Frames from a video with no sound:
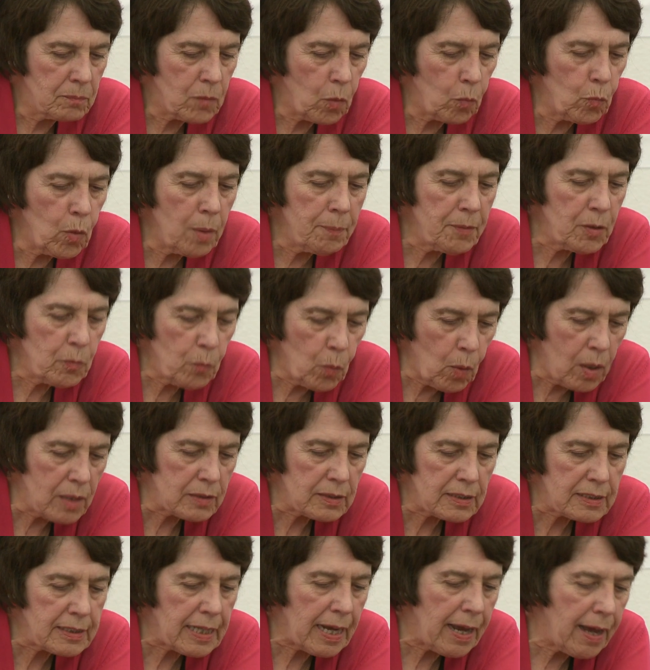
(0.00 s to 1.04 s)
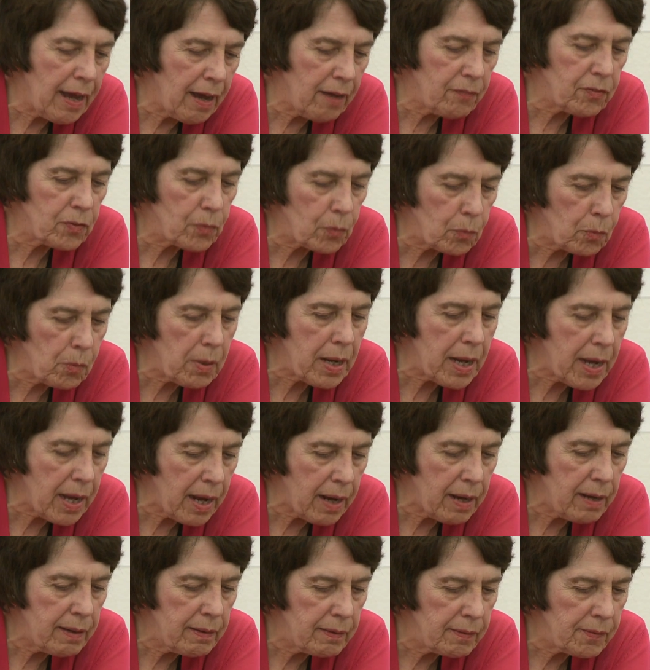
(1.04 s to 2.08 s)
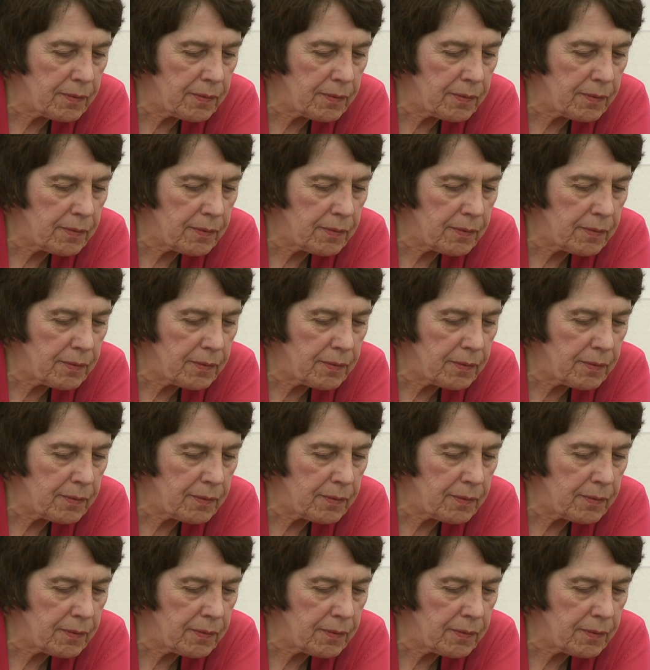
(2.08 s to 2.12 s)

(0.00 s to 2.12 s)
woman wants to have her way.